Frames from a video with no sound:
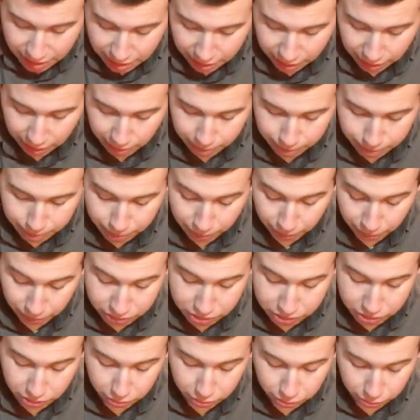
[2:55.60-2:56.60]
are
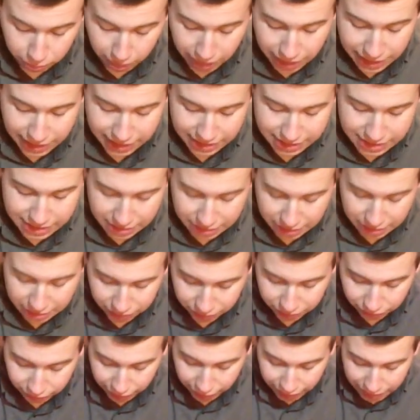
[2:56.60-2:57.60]
built right into the
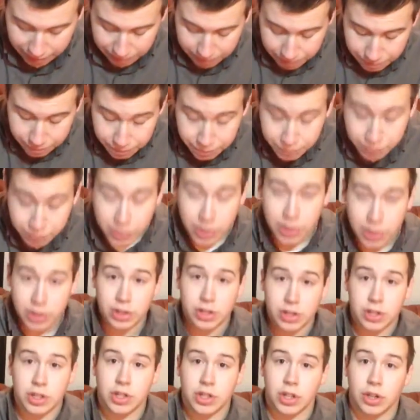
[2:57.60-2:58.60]
frame,
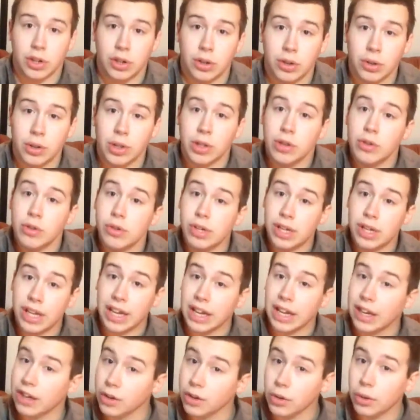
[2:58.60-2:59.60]
so you
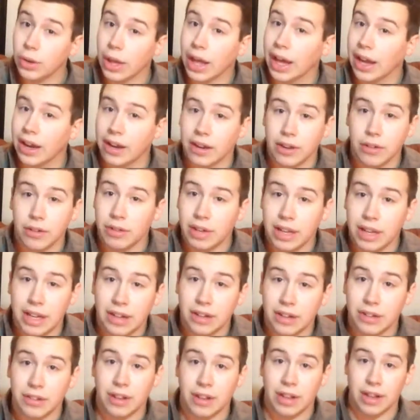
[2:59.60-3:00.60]
can't do that. You can't
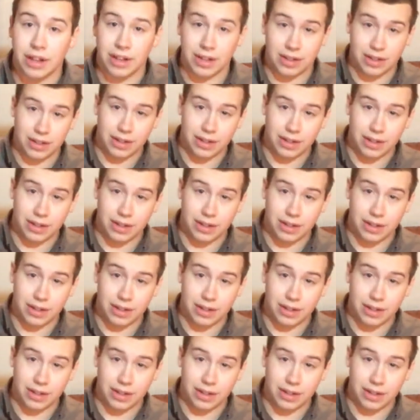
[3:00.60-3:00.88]
do that.